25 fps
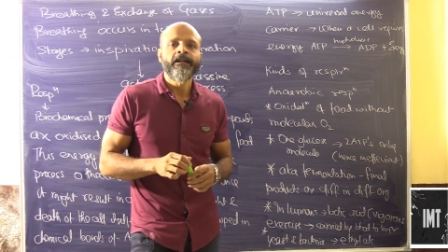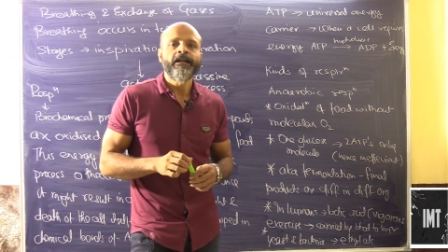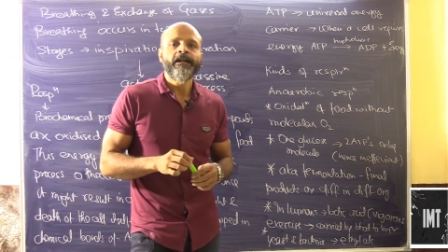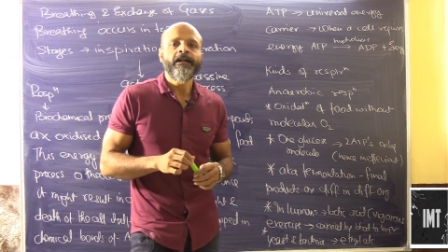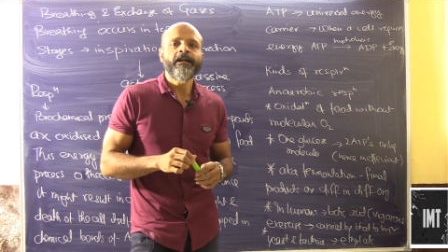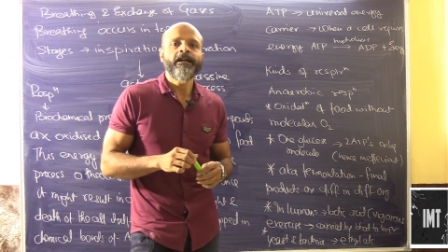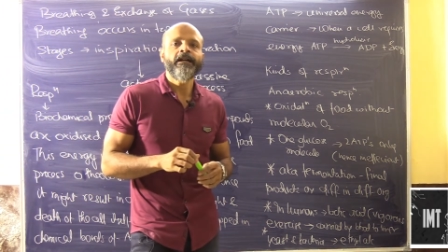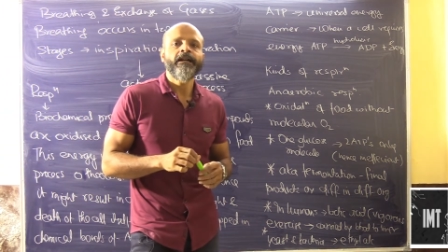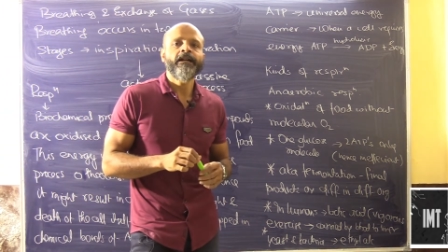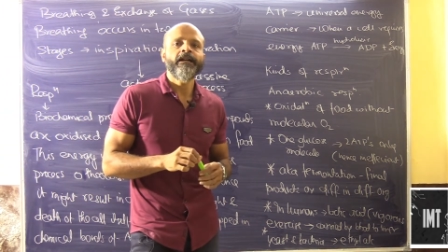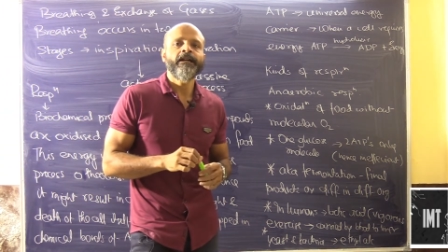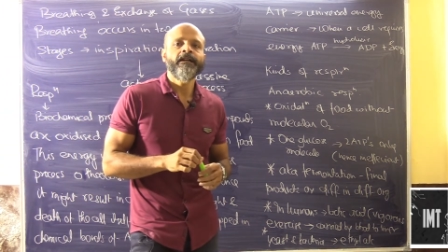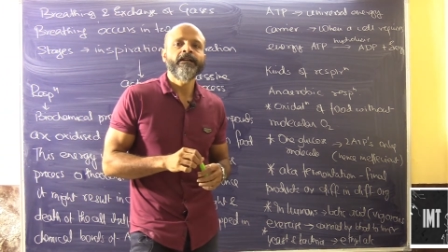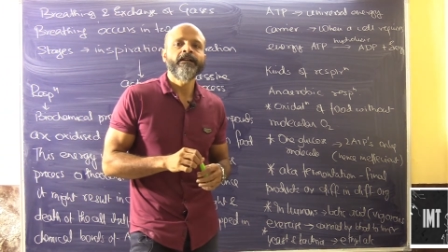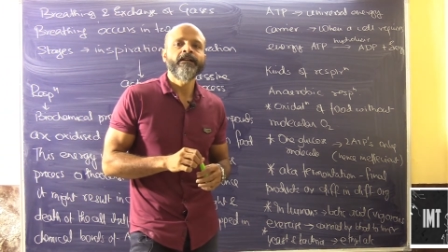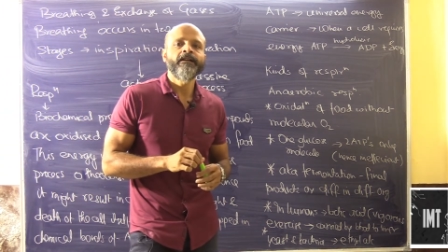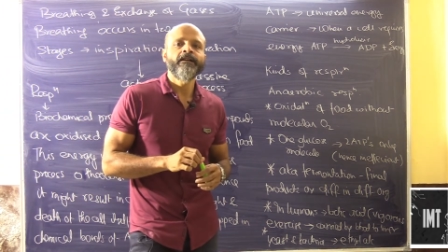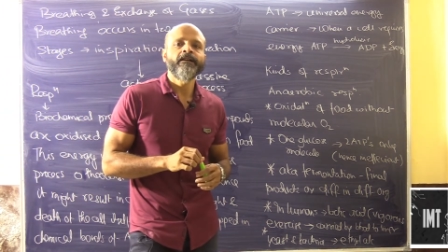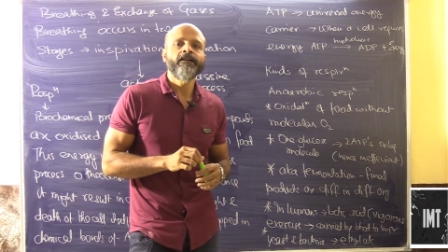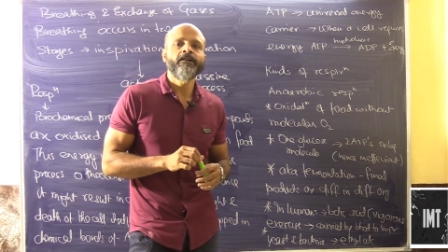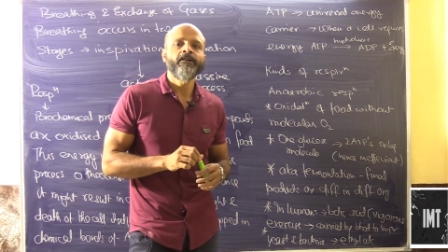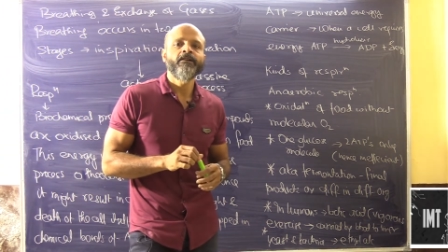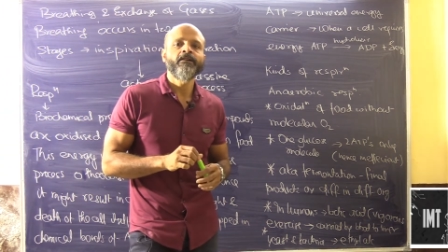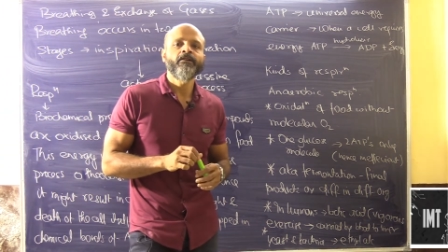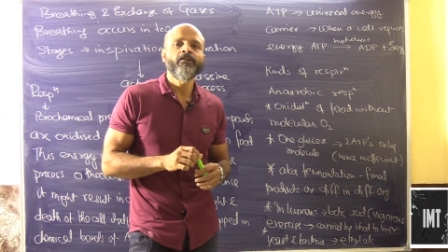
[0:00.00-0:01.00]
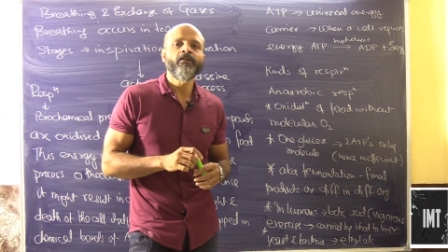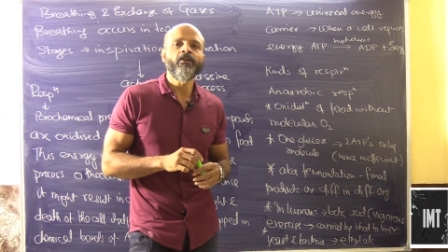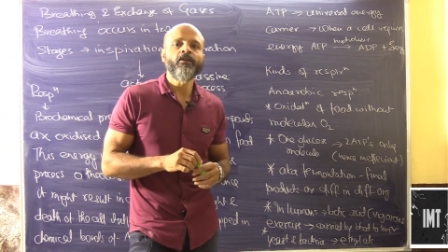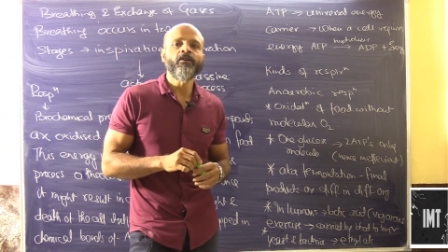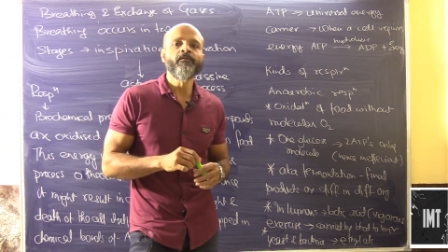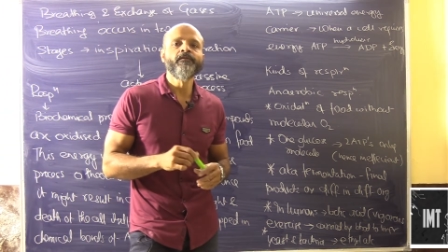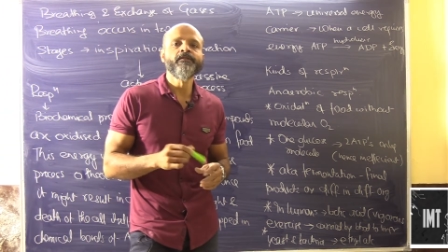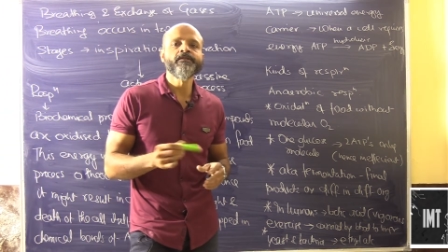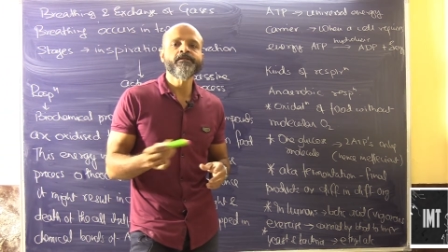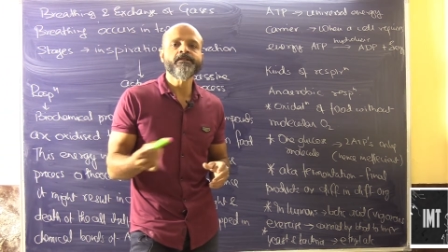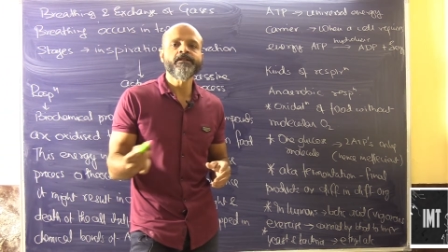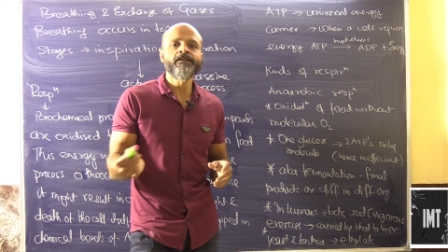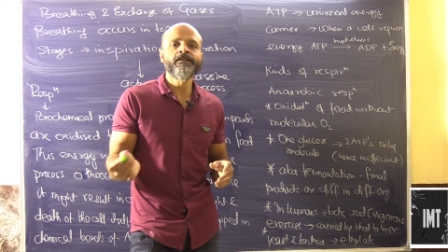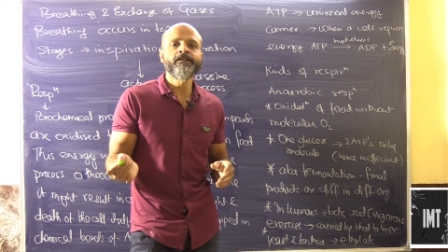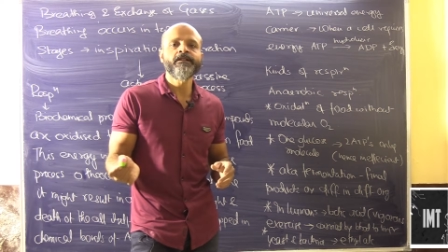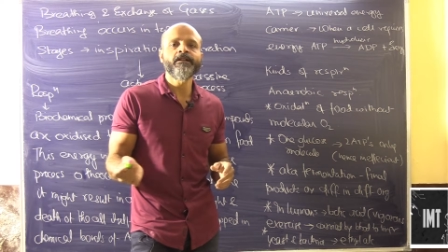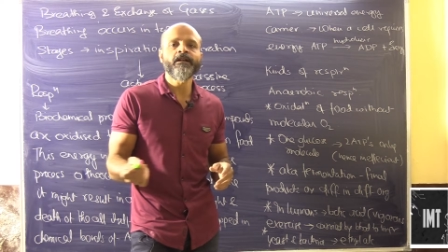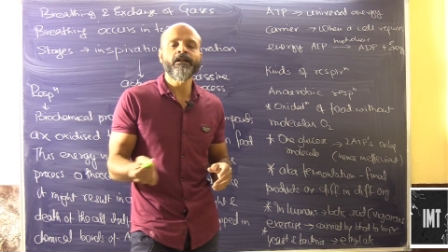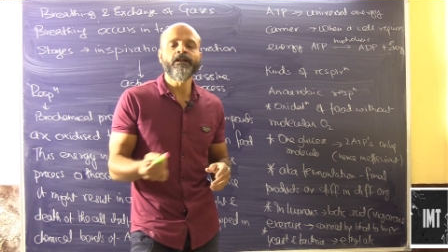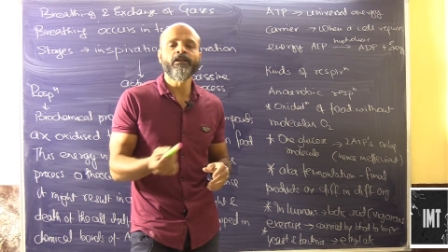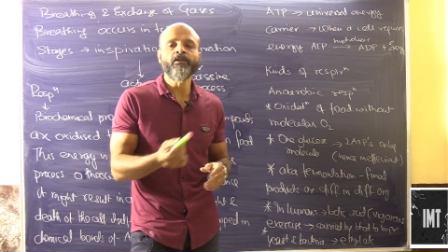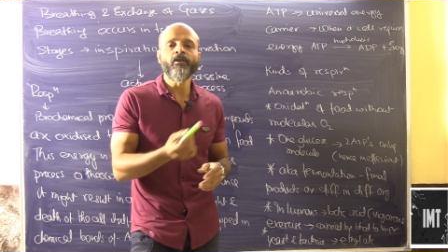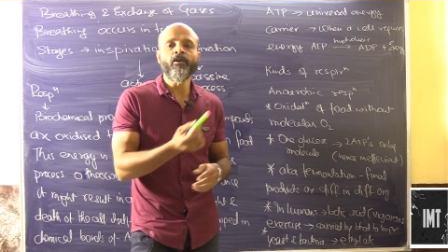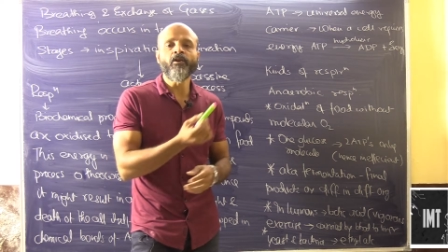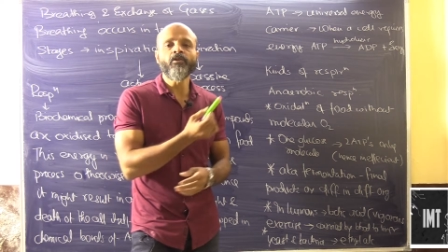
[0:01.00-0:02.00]
and obviously a
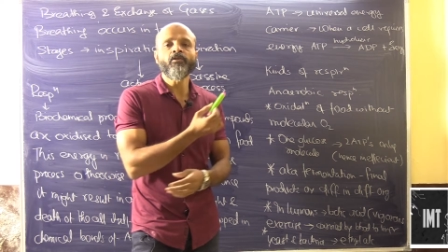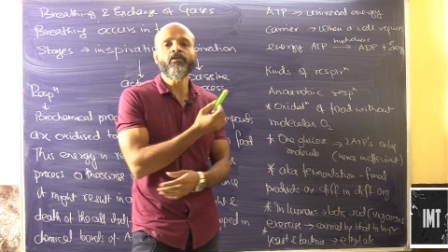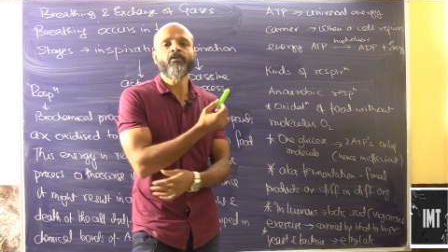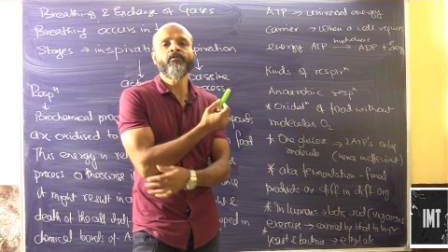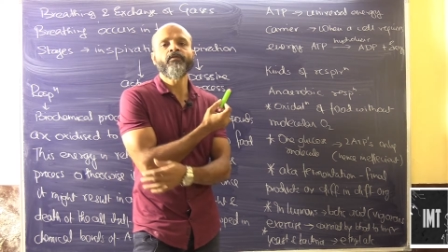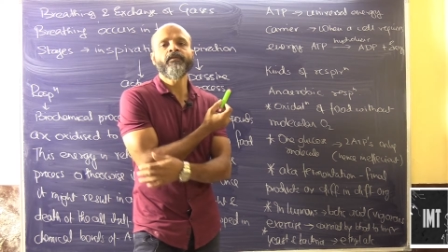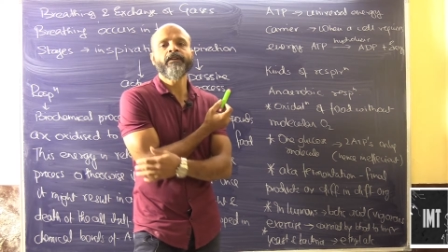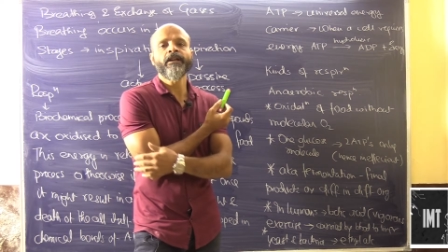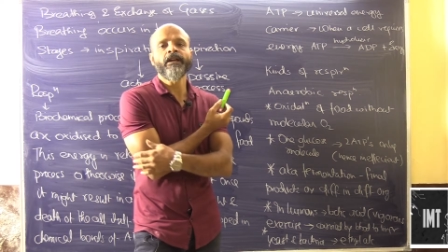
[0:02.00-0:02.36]
lot of